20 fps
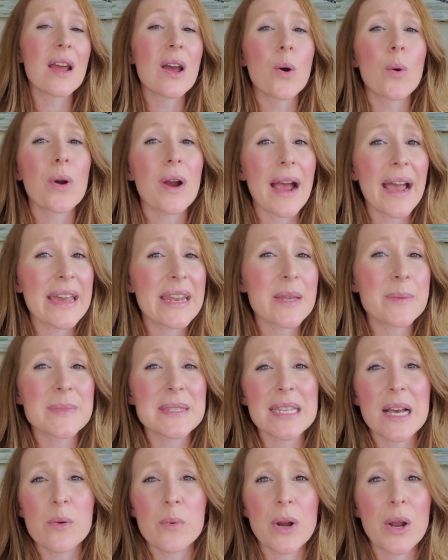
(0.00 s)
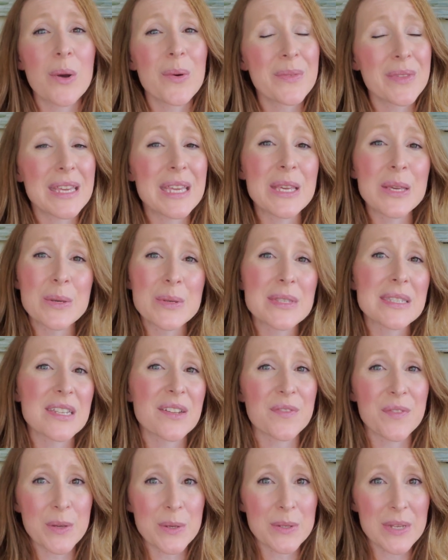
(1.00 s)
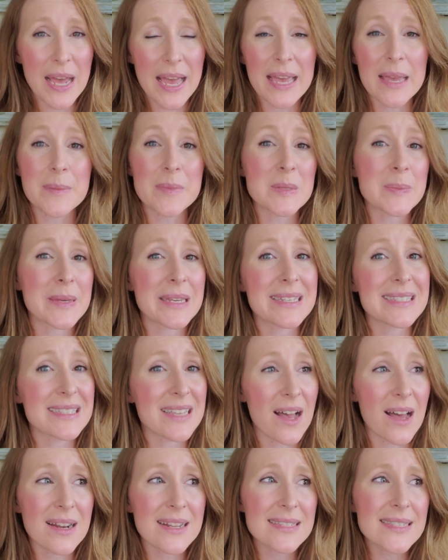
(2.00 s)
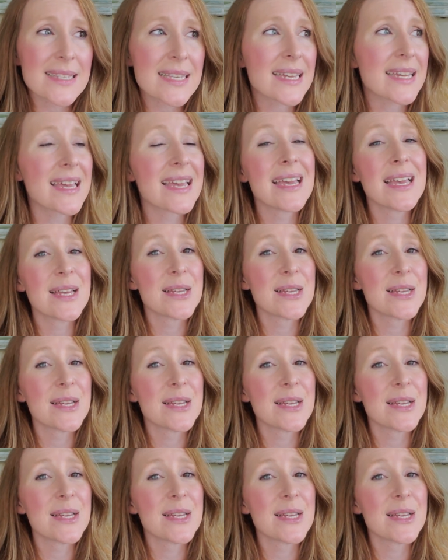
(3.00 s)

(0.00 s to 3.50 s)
or items that were only used a few times, because honestly,